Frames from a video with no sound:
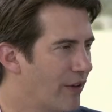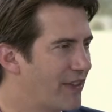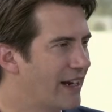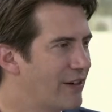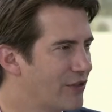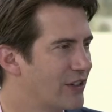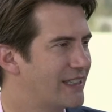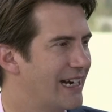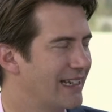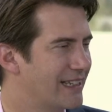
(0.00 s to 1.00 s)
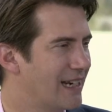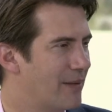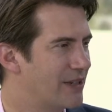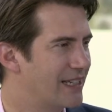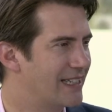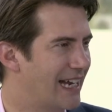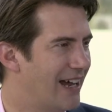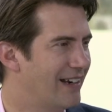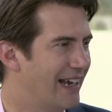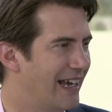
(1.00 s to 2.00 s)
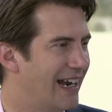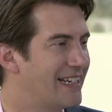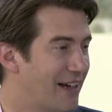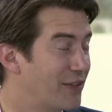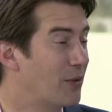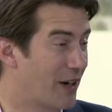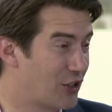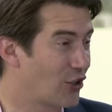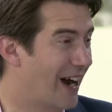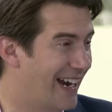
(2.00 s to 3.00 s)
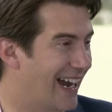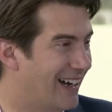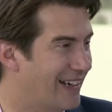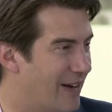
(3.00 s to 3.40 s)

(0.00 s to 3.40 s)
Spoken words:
thank you for taking the time to sit down, and I definitely want to try it out.